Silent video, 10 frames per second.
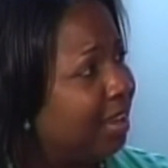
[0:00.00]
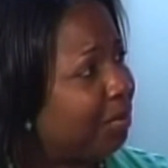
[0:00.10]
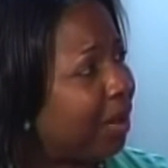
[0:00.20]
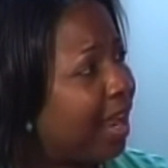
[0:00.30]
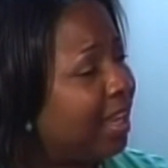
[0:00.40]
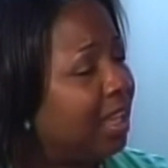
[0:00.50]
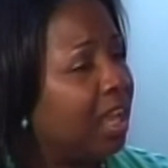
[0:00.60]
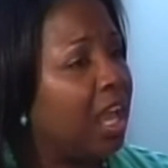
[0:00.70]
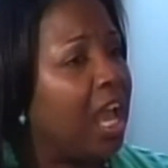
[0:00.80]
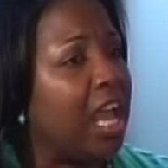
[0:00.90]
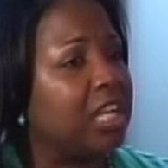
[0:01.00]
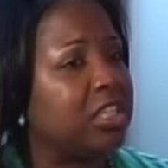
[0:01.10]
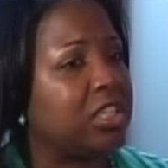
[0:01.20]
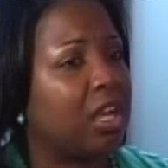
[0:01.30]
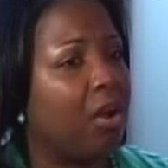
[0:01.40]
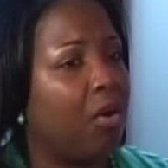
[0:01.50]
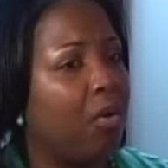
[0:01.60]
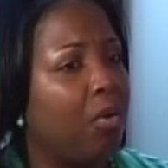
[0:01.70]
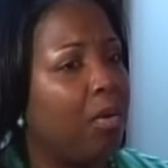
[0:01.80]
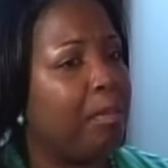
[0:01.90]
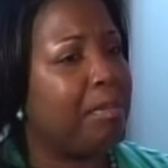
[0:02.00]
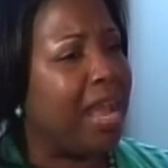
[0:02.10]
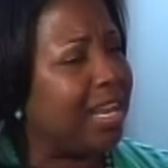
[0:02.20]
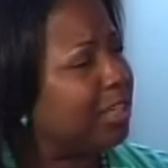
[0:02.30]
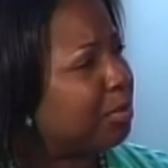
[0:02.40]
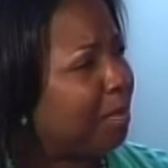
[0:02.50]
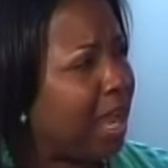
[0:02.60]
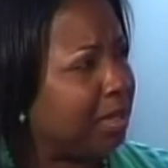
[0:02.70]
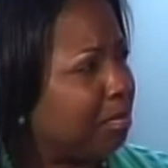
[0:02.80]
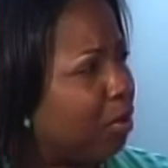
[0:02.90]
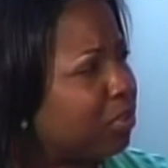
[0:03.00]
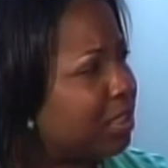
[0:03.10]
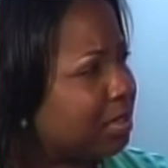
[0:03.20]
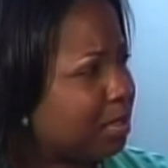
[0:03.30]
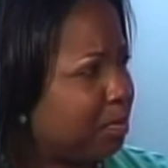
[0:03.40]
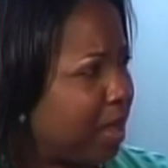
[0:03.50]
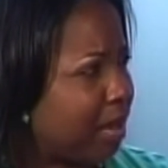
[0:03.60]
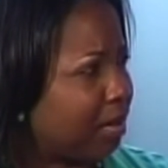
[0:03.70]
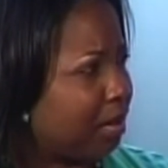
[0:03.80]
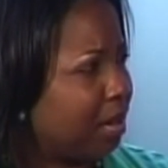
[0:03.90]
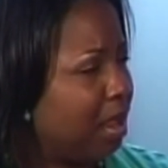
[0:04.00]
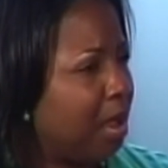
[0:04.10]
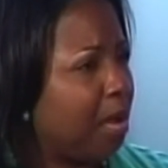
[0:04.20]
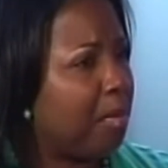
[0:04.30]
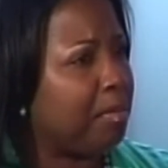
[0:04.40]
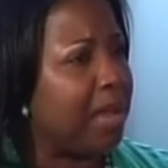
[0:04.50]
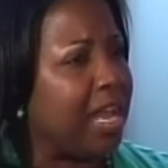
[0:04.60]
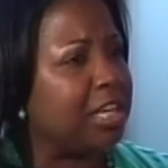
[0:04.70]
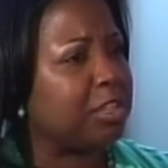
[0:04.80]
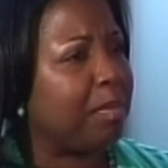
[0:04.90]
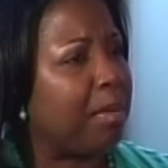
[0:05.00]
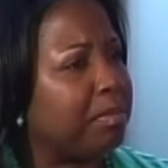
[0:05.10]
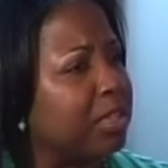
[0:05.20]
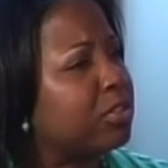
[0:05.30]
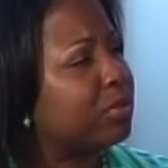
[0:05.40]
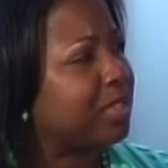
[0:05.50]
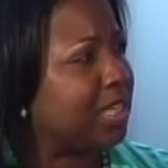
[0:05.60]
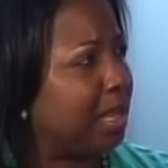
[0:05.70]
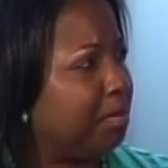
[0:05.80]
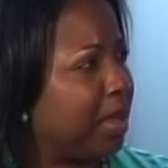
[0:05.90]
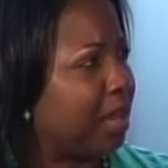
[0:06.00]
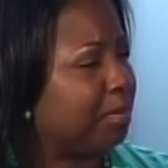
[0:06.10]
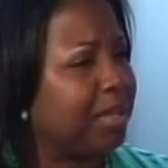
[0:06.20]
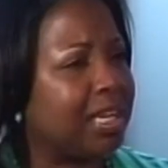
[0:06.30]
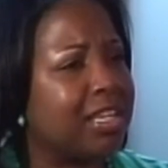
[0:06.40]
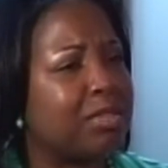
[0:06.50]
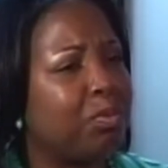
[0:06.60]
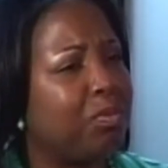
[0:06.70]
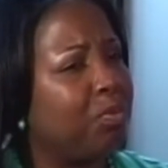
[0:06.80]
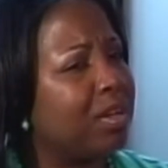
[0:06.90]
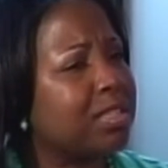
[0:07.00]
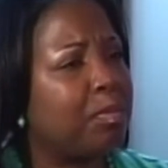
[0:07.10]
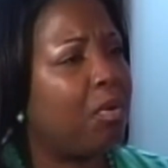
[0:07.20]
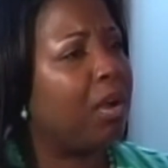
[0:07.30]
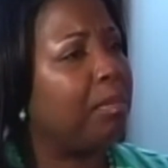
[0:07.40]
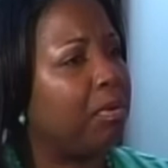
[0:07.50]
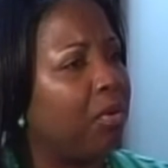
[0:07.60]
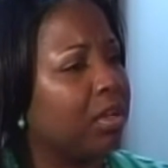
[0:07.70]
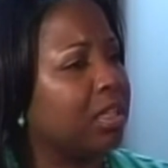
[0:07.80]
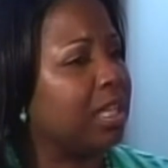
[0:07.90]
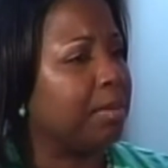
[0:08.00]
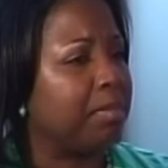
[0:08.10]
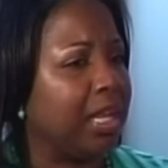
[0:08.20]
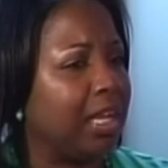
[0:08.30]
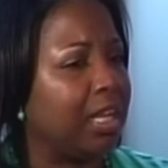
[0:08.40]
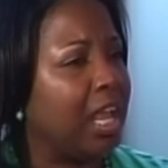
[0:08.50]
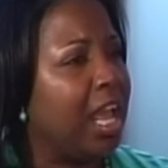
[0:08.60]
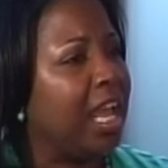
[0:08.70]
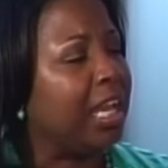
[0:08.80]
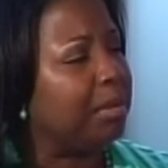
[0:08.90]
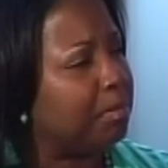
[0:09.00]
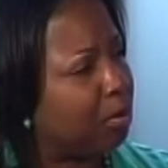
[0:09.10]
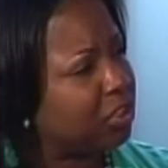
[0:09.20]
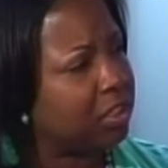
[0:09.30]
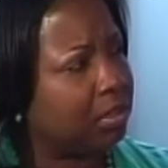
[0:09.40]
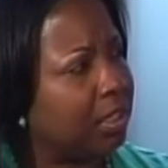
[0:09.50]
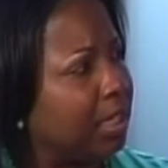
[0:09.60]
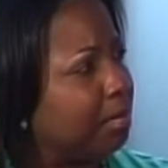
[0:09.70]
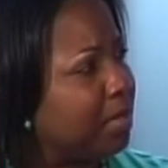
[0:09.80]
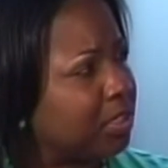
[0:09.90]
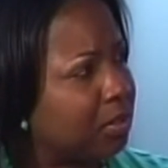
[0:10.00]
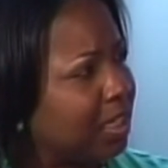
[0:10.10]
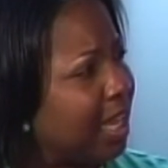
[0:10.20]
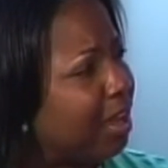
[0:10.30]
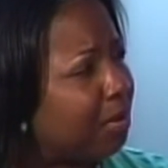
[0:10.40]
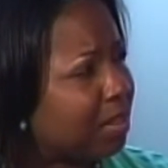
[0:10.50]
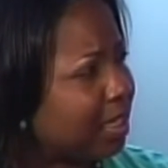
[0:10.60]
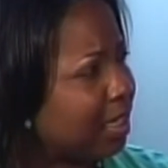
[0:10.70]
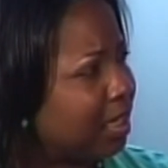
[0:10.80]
Right? And so manage my emotions better. Manage my mental state better, because what's more important than being emotionally and mentally healthy?